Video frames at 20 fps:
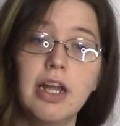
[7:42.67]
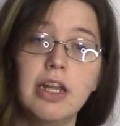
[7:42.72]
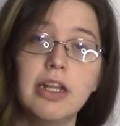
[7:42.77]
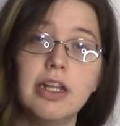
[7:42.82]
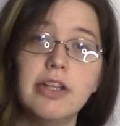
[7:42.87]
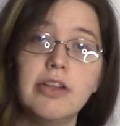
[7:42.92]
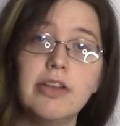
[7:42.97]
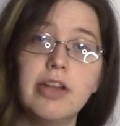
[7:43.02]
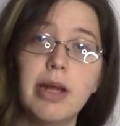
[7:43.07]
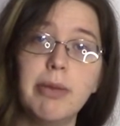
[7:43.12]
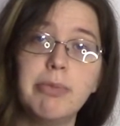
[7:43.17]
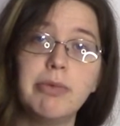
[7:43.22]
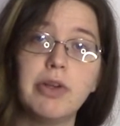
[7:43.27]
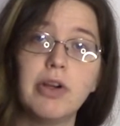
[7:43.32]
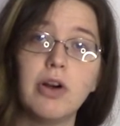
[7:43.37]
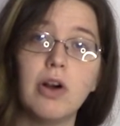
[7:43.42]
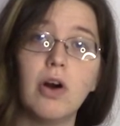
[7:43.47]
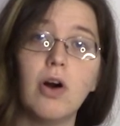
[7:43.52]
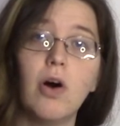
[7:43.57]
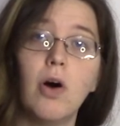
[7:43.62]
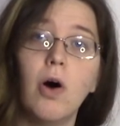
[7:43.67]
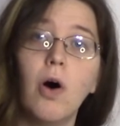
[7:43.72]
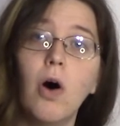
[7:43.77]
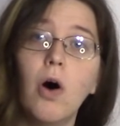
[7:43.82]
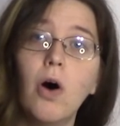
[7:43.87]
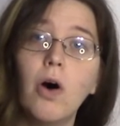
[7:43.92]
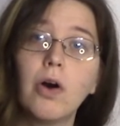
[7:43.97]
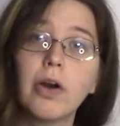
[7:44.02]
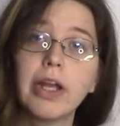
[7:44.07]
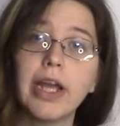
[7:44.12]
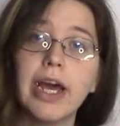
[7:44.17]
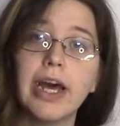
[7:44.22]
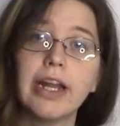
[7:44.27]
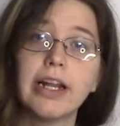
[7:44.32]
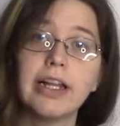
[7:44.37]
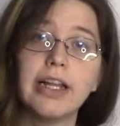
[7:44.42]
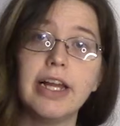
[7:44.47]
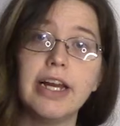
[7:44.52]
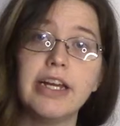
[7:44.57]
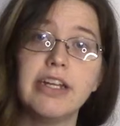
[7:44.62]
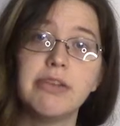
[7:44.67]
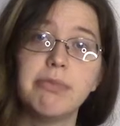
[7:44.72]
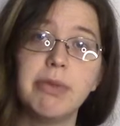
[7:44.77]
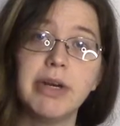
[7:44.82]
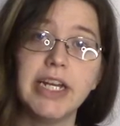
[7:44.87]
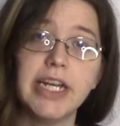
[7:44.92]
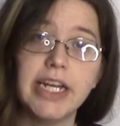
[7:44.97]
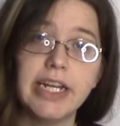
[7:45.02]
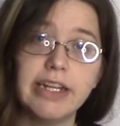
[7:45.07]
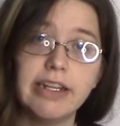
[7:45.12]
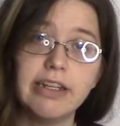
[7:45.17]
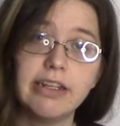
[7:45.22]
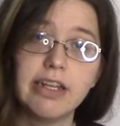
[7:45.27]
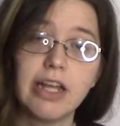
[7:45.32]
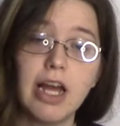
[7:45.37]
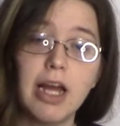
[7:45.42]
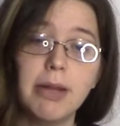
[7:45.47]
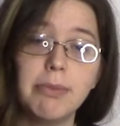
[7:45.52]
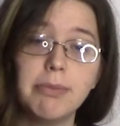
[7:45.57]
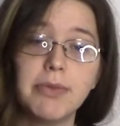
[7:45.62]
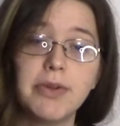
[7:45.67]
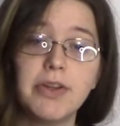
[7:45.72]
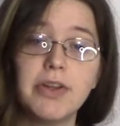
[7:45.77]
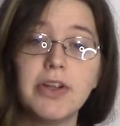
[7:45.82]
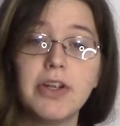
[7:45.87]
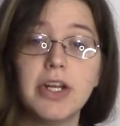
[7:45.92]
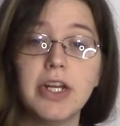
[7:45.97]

the steps are all catalyzed by enzymes.